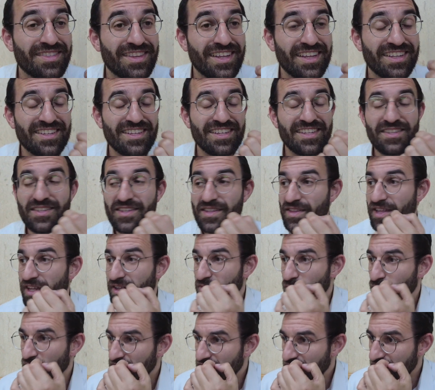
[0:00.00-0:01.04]
That
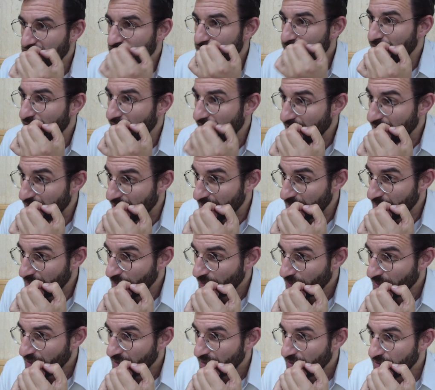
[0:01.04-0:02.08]
when it says Dvarim
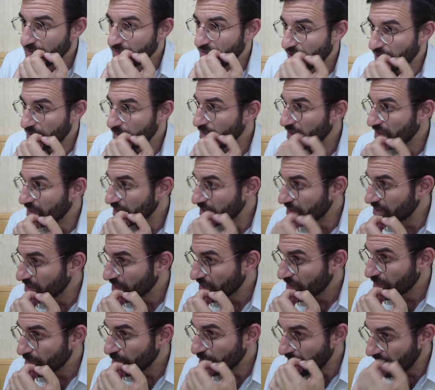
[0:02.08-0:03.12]
means
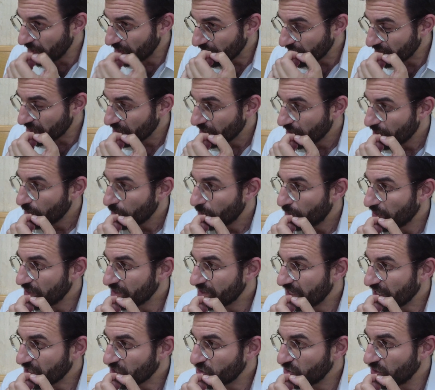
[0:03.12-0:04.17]
bees, but it's
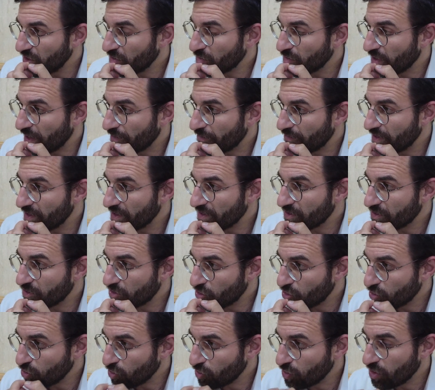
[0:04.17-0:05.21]
actually a reference
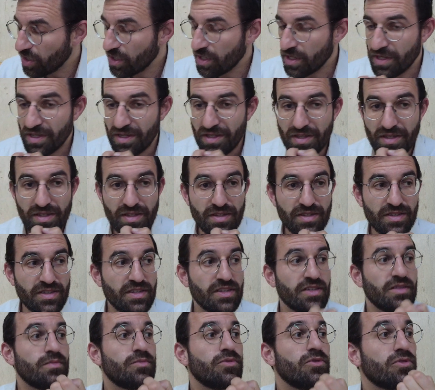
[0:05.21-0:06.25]
to
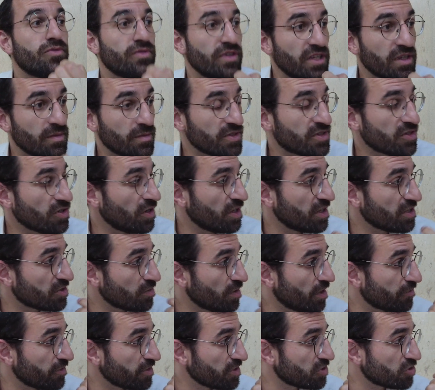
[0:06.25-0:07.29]
diburim. It's going to
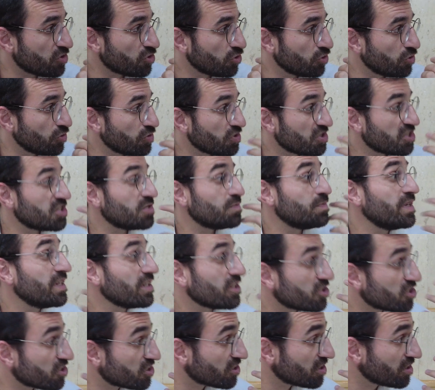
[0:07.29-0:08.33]
reference to
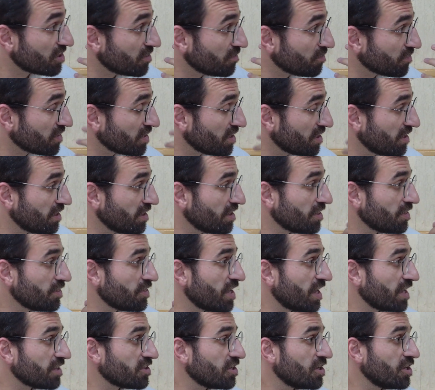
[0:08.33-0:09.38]
speech.
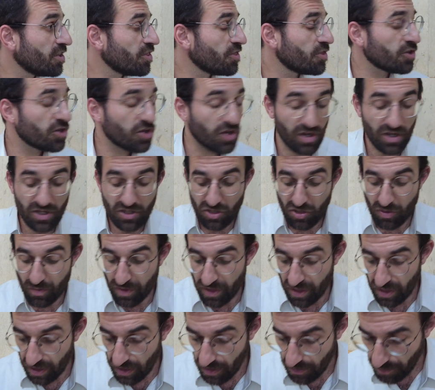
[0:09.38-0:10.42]
That they're going to
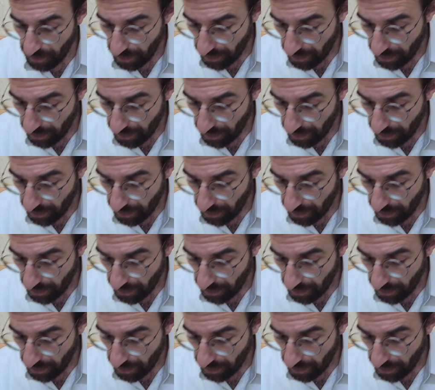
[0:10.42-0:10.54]
be.